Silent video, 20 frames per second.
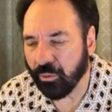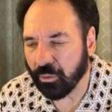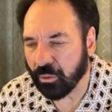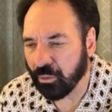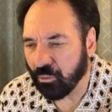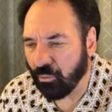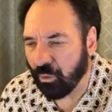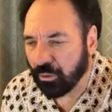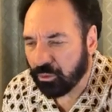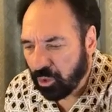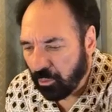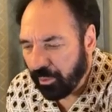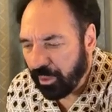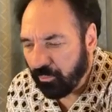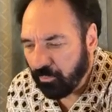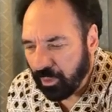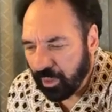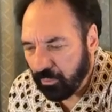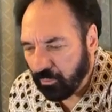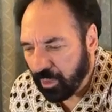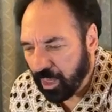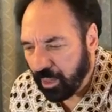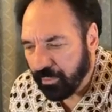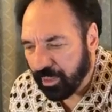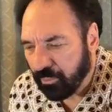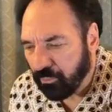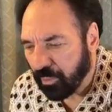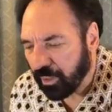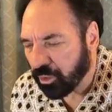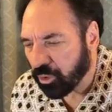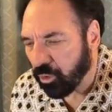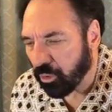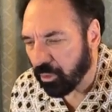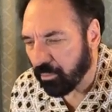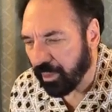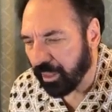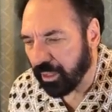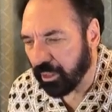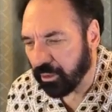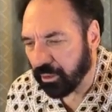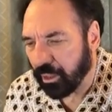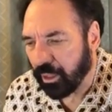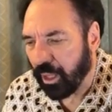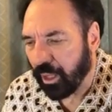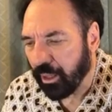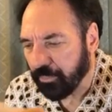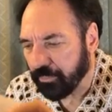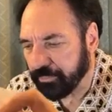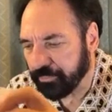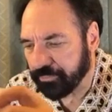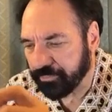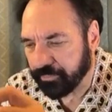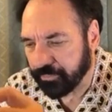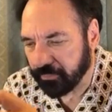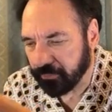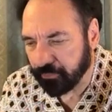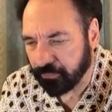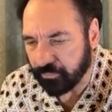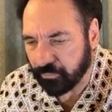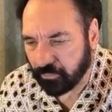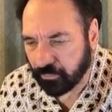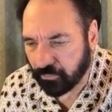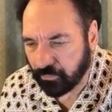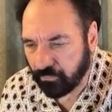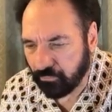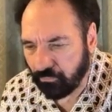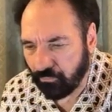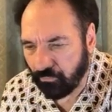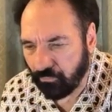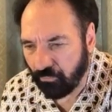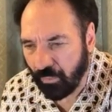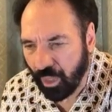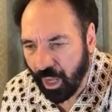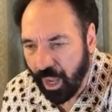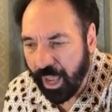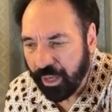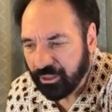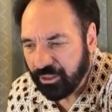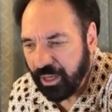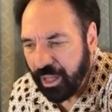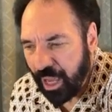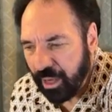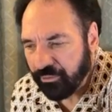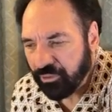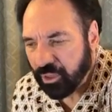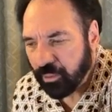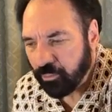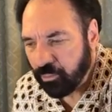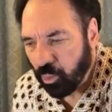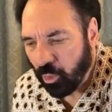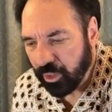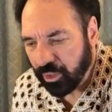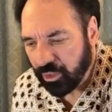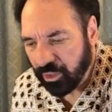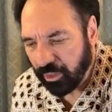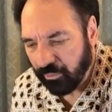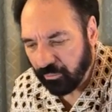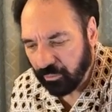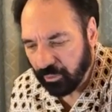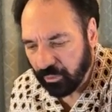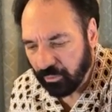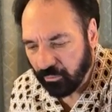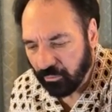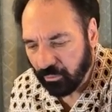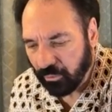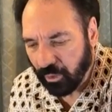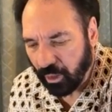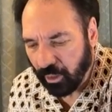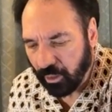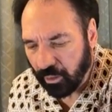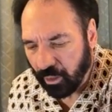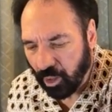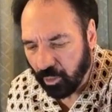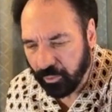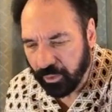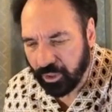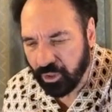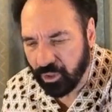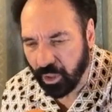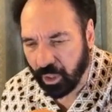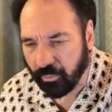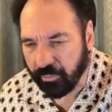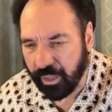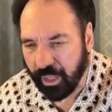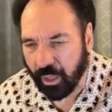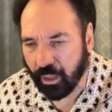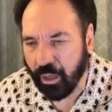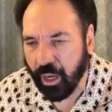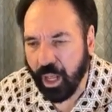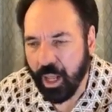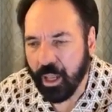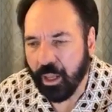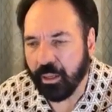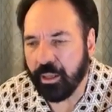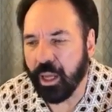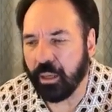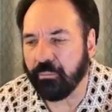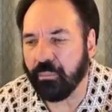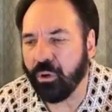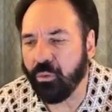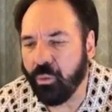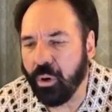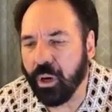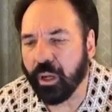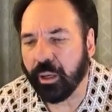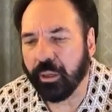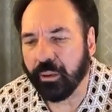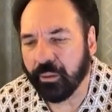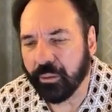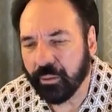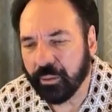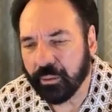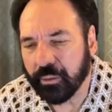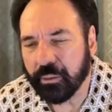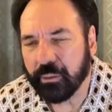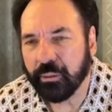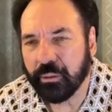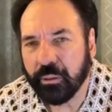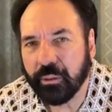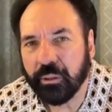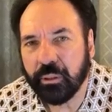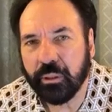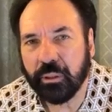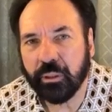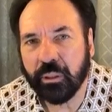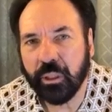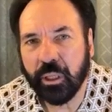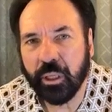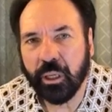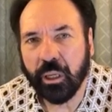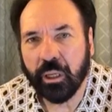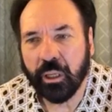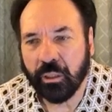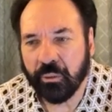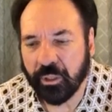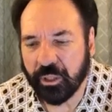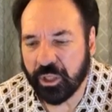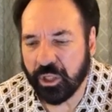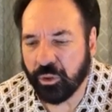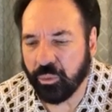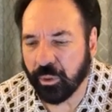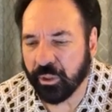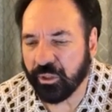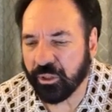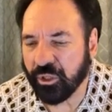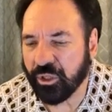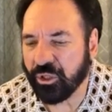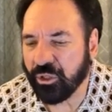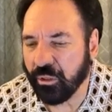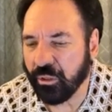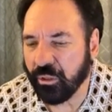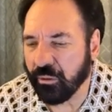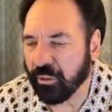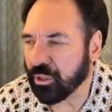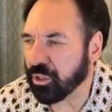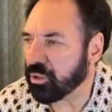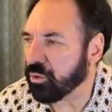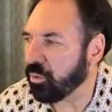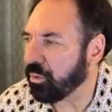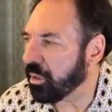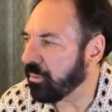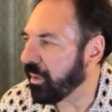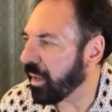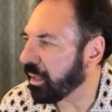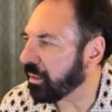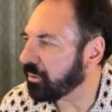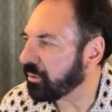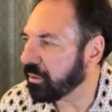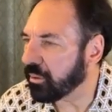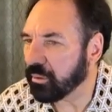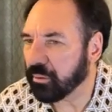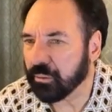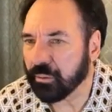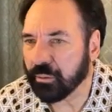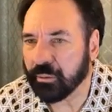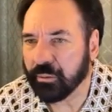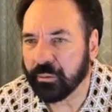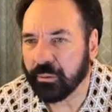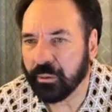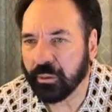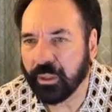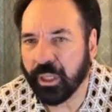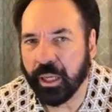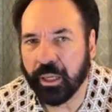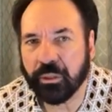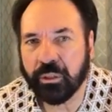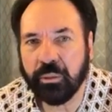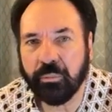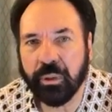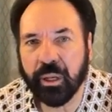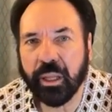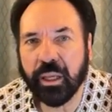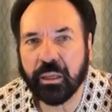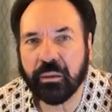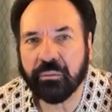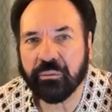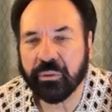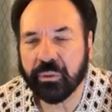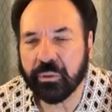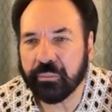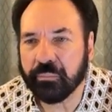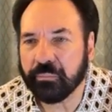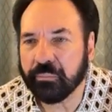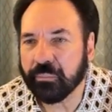So, so what, what, what am I what I'm talking about here today? I actually have some points. Uh, I hope you took them down. Number one, this is what this series is all about. Dare to believe.